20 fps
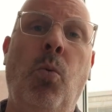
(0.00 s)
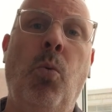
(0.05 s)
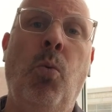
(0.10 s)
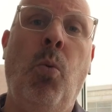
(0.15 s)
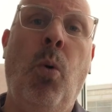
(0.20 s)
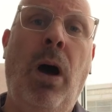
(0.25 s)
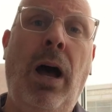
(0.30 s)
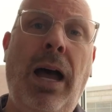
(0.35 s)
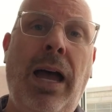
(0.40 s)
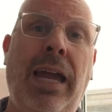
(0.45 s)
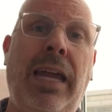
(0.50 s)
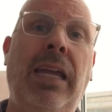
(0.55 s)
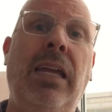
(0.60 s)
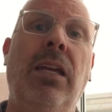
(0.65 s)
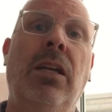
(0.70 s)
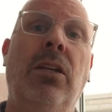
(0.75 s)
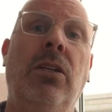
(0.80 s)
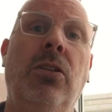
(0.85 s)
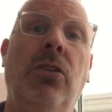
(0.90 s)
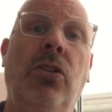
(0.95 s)
why
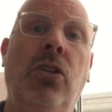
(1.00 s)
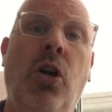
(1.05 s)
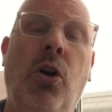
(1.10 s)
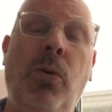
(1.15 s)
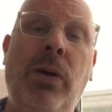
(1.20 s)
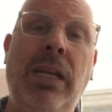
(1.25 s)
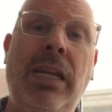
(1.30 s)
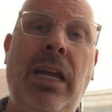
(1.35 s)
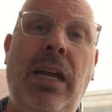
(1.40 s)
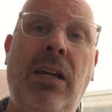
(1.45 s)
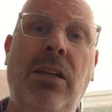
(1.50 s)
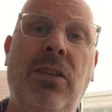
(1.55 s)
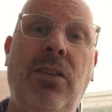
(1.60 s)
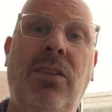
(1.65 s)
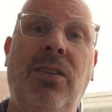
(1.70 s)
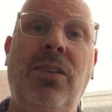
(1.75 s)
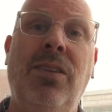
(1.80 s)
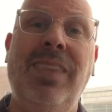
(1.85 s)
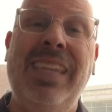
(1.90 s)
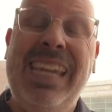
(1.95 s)
knowing how to
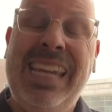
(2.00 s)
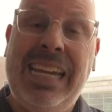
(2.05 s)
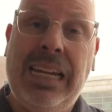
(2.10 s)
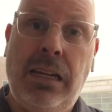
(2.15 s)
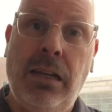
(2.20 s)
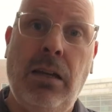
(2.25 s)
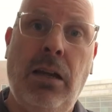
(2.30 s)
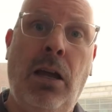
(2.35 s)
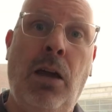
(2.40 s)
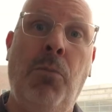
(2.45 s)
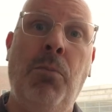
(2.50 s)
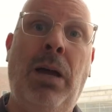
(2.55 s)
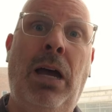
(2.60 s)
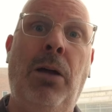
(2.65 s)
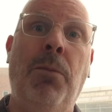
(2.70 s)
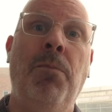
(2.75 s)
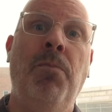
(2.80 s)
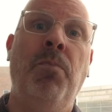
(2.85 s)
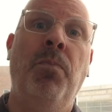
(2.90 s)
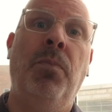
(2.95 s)
think
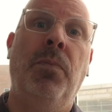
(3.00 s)
about